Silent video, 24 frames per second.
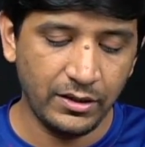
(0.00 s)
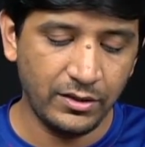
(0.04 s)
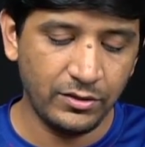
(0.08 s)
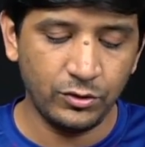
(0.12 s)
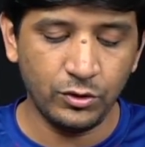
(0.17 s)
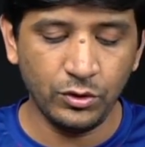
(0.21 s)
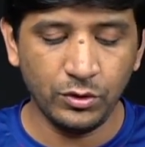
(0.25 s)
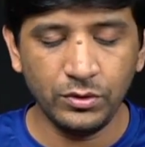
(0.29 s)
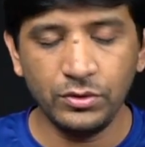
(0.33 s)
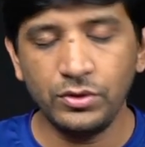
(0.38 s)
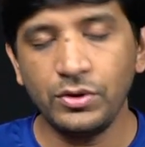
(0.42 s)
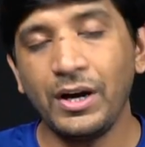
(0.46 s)

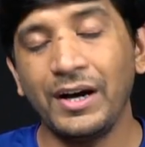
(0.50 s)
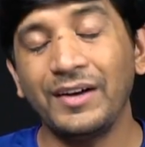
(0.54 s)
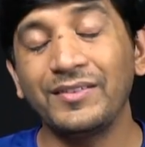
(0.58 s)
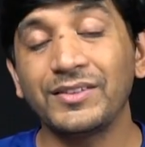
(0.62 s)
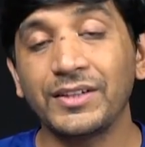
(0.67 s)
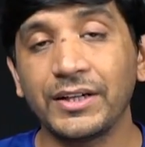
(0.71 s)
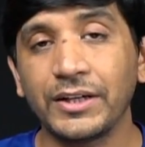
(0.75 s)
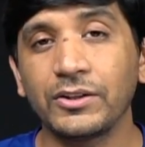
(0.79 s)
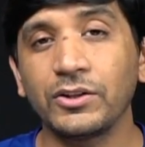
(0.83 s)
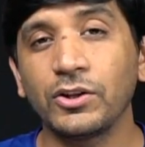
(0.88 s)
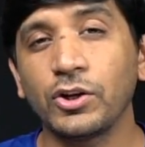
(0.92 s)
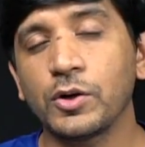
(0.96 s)
Though you have the
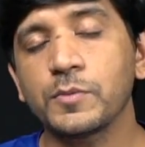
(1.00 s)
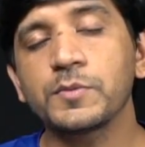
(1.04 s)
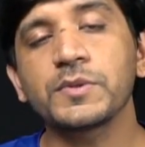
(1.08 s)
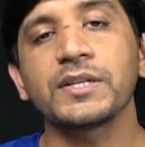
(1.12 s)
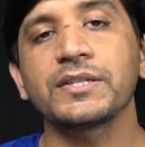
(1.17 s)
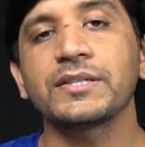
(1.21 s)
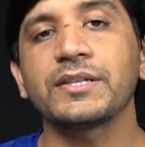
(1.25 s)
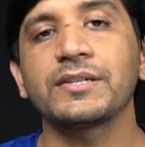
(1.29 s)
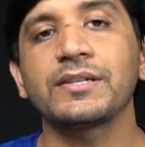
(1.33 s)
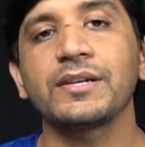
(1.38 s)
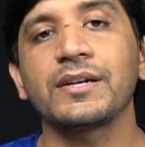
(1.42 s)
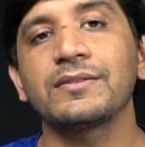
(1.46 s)
regular options
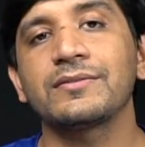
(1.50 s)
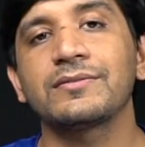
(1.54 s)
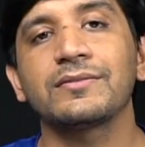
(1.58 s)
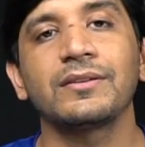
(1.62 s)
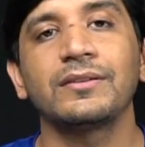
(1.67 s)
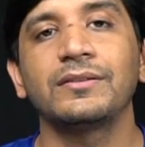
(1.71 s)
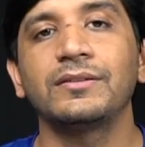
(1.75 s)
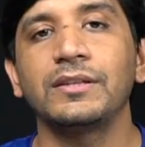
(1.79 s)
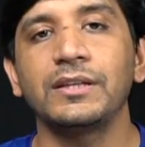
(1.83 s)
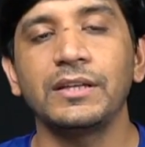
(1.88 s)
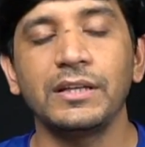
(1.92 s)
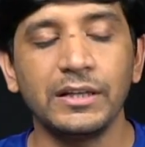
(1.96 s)
such as
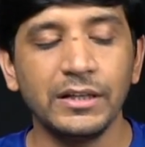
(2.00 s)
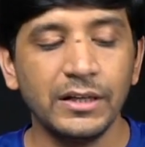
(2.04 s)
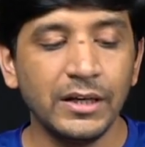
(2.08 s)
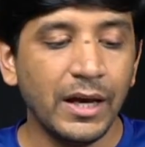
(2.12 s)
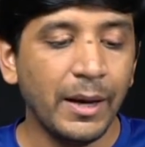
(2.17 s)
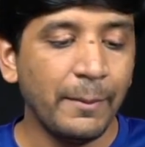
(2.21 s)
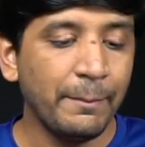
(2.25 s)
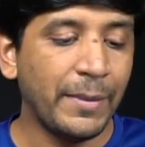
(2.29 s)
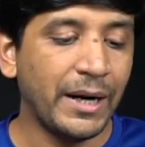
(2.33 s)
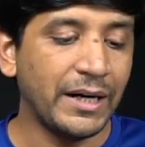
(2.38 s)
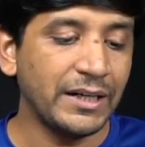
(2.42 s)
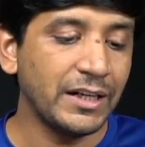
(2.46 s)
the
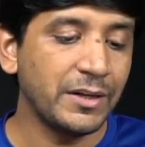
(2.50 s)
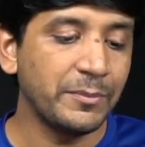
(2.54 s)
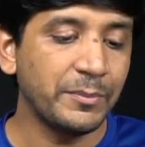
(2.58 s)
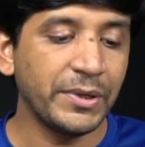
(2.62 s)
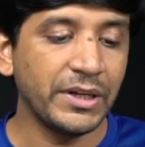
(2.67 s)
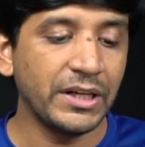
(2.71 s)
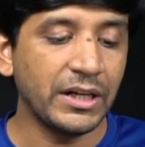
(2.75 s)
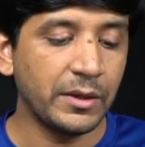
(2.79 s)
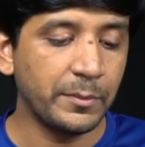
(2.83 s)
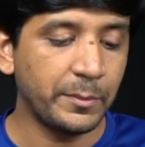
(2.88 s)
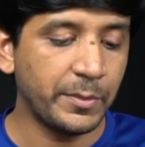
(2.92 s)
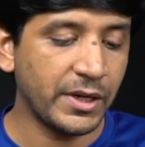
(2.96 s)
pattern,
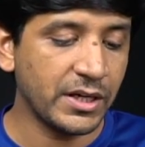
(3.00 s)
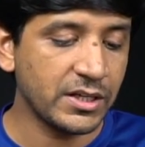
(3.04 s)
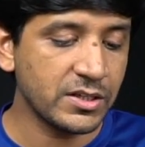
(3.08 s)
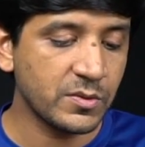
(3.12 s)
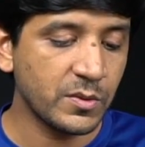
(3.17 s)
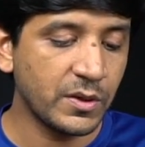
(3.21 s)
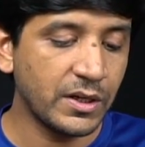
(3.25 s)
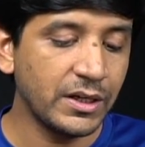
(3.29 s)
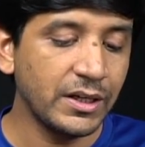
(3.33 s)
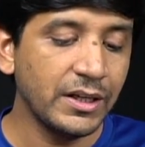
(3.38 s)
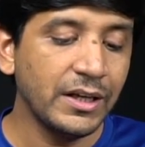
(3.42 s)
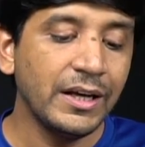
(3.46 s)
pin and
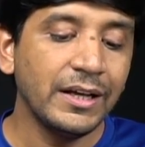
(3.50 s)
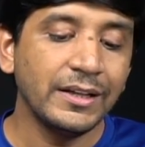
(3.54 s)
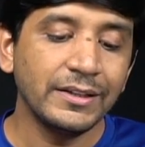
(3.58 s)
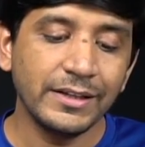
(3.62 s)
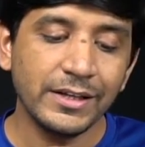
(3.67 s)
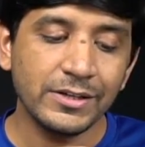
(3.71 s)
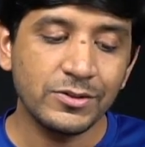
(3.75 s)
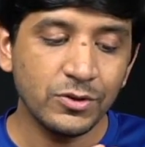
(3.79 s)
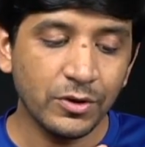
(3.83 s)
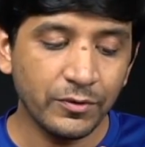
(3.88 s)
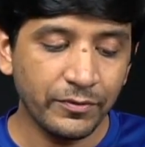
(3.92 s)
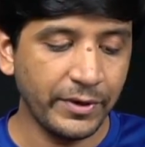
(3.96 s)
password,
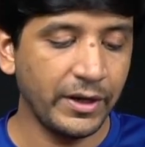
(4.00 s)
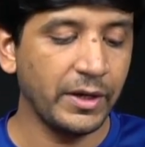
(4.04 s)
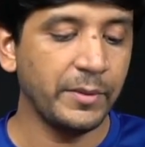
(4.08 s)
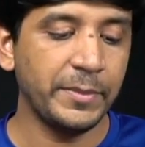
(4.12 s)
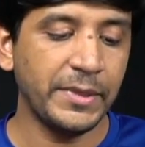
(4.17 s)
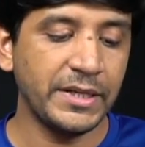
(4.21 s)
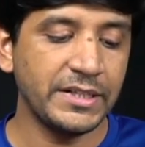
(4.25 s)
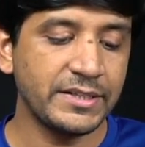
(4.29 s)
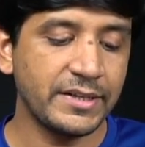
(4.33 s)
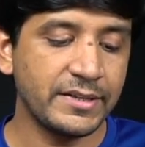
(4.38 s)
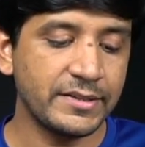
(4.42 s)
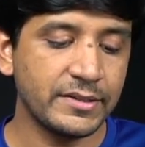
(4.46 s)
there's no
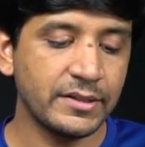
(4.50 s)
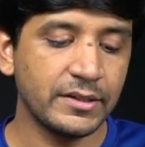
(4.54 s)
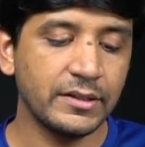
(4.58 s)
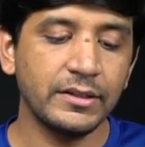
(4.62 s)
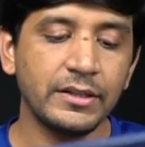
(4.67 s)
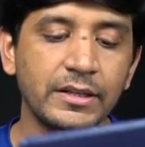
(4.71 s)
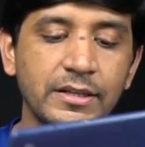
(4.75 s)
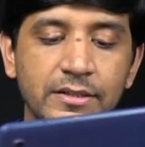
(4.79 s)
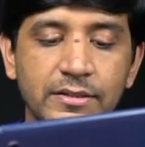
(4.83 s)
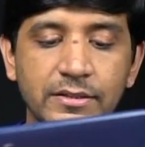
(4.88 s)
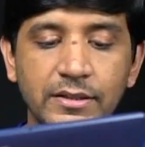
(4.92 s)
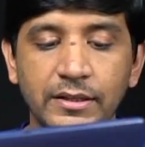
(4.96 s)
fingerprint sensor,
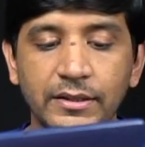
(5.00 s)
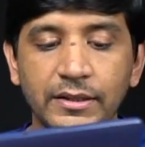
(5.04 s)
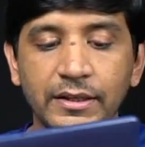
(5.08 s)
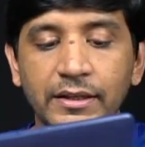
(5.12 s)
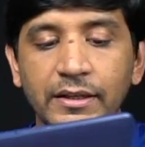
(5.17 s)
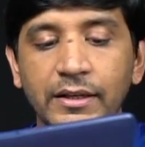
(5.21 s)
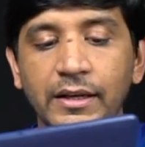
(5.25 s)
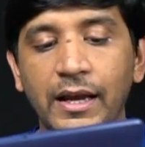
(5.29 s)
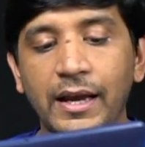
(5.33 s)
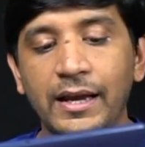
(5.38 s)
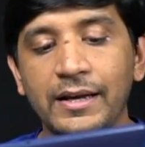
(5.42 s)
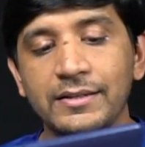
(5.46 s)
there's
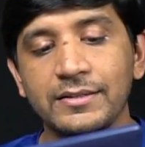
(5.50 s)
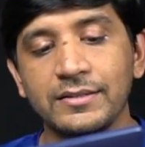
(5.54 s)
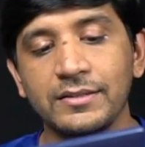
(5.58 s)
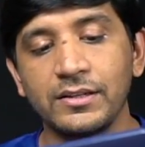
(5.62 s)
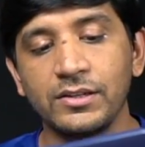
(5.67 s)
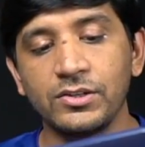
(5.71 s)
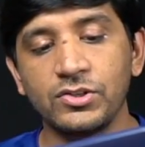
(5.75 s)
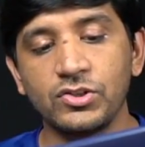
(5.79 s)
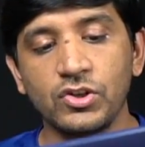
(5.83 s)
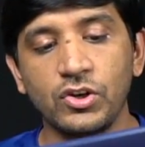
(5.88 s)
nothing as such